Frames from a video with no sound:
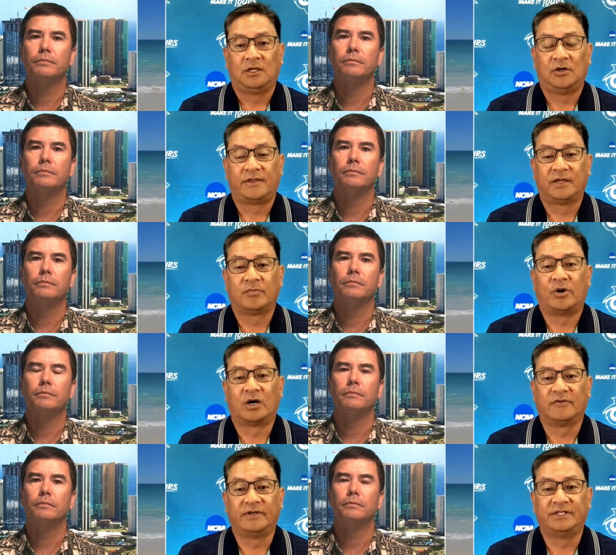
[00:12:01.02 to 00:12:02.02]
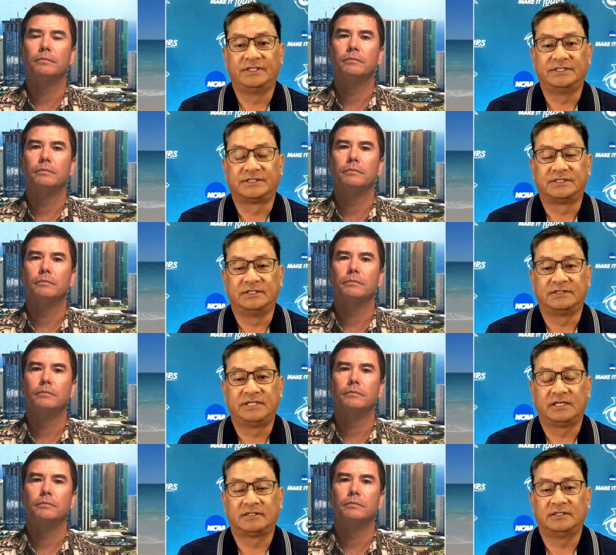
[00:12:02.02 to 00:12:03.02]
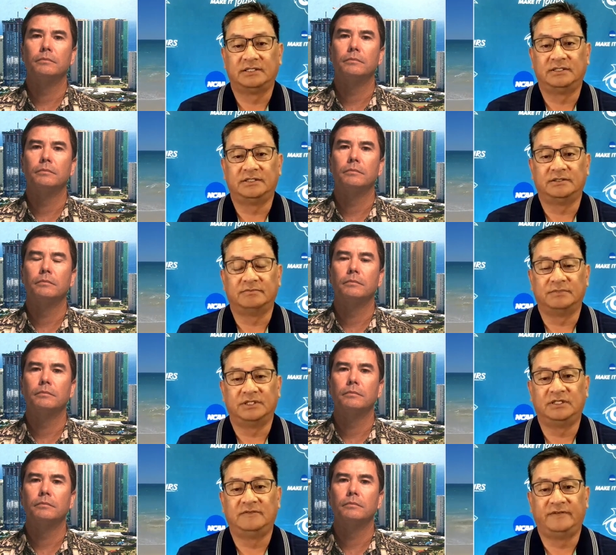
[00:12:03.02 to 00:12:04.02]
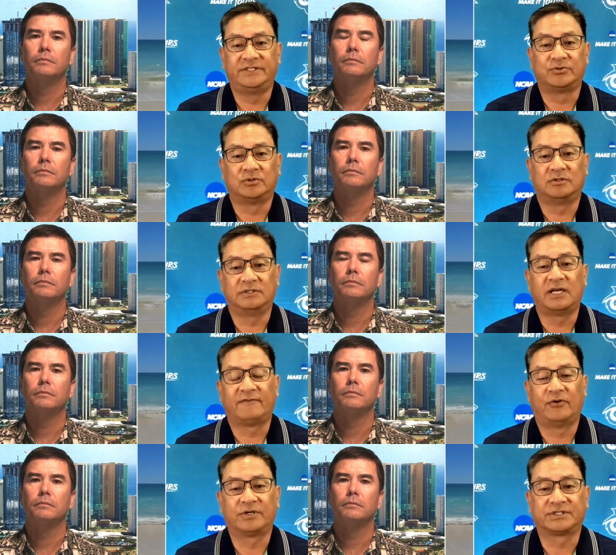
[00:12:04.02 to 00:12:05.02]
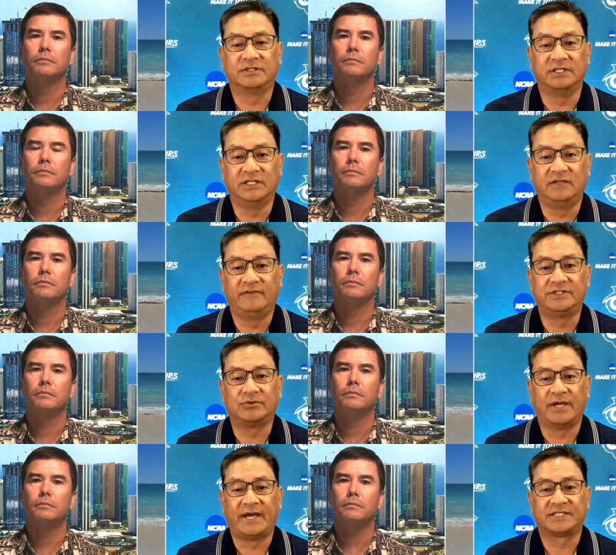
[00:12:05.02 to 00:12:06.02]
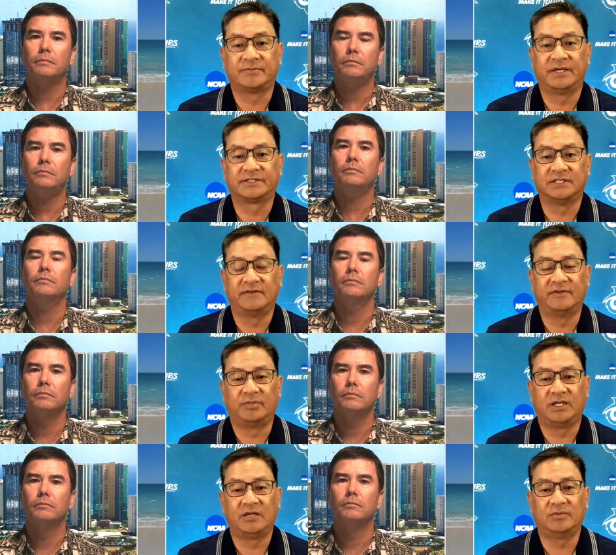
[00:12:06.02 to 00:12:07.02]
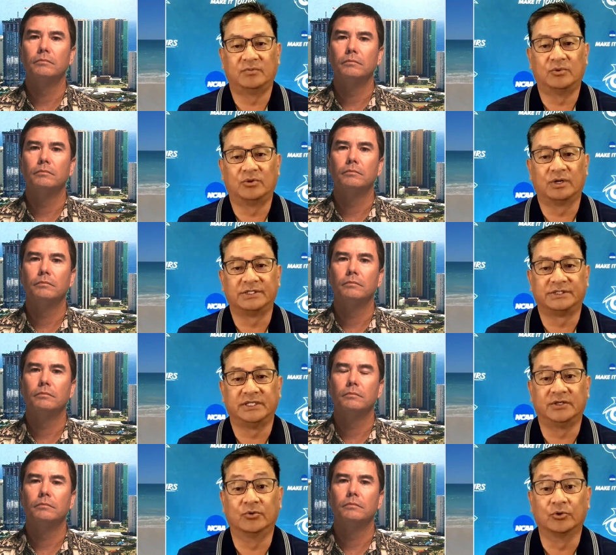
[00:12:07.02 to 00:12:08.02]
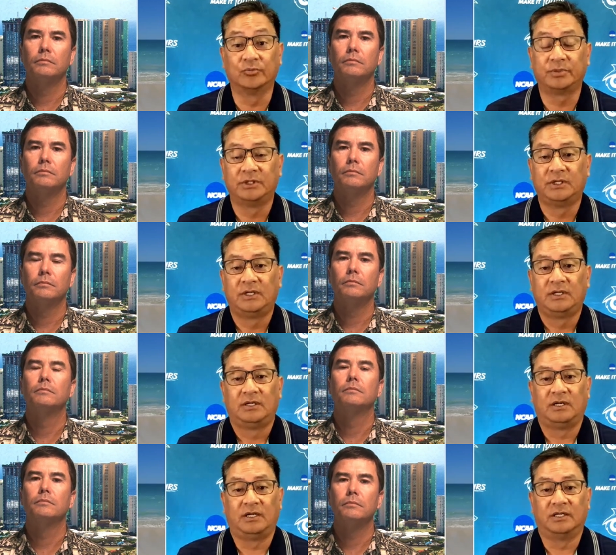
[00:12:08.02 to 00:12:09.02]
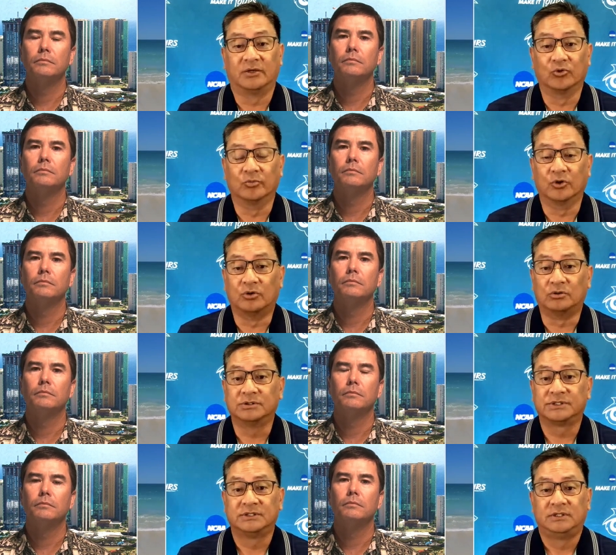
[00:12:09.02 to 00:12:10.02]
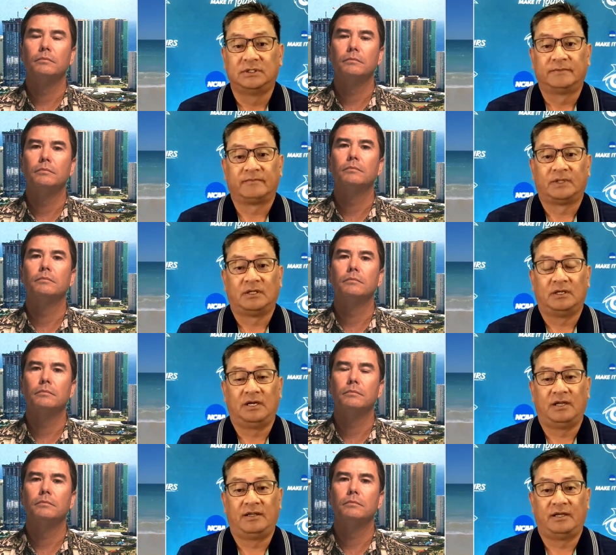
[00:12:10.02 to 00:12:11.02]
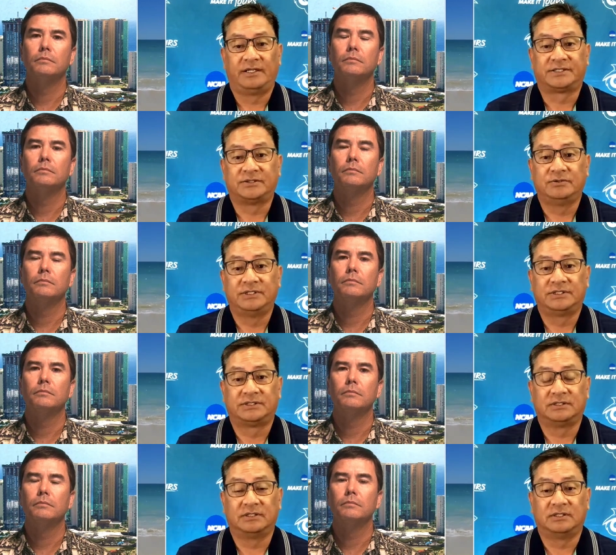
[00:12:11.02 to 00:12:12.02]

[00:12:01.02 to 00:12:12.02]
Speaker 1: You know, I think part of it is to take the individual, not focus on the individual aspects of the play, but more as a group and the group goals. And then as soon as